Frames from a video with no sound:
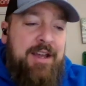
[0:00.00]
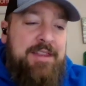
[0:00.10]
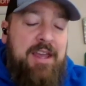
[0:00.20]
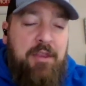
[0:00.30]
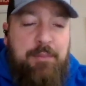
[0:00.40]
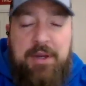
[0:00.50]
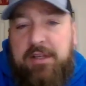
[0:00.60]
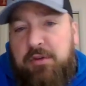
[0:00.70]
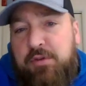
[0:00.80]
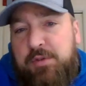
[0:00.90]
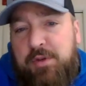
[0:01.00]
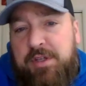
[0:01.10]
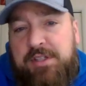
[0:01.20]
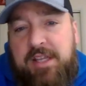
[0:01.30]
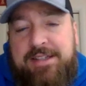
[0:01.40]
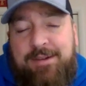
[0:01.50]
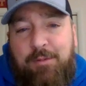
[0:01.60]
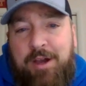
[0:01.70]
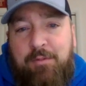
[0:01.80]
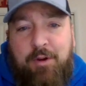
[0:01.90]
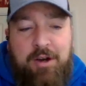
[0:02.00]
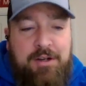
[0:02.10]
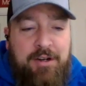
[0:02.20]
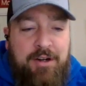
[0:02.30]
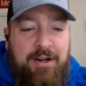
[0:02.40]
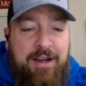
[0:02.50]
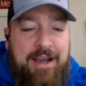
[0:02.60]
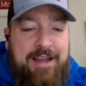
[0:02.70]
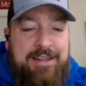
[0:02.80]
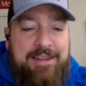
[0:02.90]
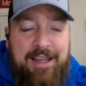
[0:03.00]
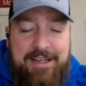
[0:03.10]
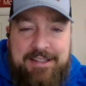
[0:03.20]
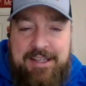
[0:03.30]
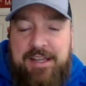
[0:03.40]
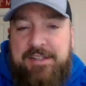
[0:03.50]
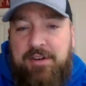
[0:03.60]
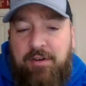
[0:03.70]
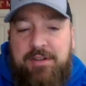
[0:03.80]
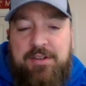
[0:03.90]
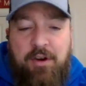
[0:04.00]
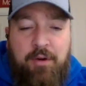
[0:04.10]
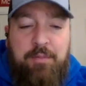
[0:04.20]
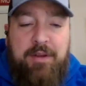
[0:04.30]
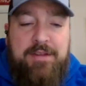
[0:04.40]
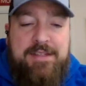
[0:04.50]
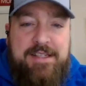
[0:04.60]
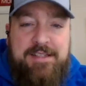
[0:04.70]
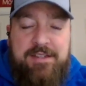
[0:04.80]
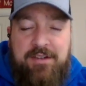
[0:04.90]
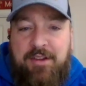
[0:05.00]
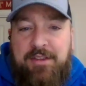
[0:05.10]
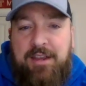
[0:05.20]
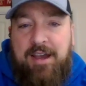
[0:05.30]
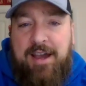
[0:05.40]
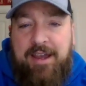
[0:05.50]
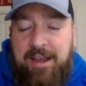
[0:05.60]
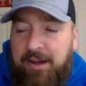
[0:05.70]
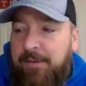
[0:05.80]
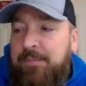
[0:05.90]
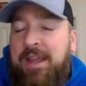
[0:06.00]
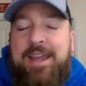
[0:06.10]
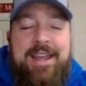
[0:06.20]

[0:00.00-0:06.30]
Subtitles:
The other big news was Tawan Walker likely is going to open the season on the IL.